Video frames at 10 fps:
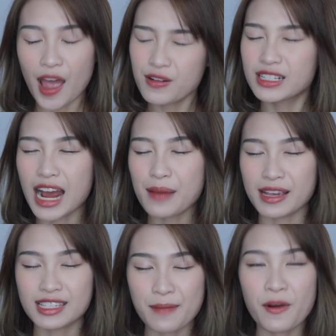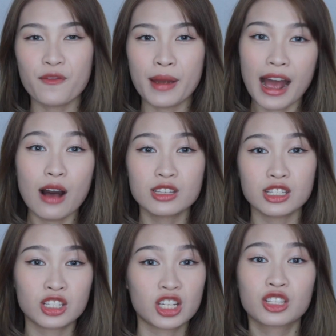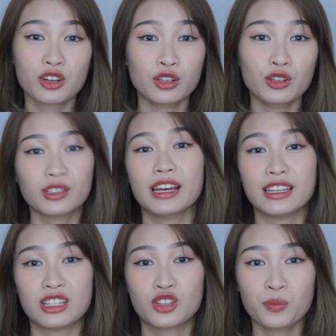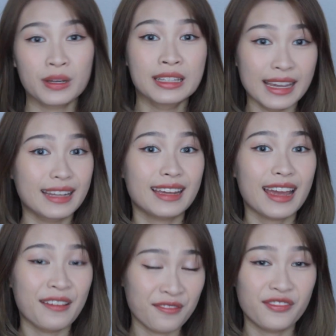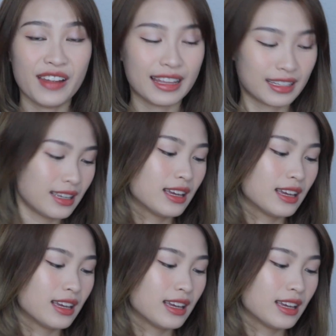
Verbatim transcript: Every time I step out of my house it's just gonna look like it's super dead and flat.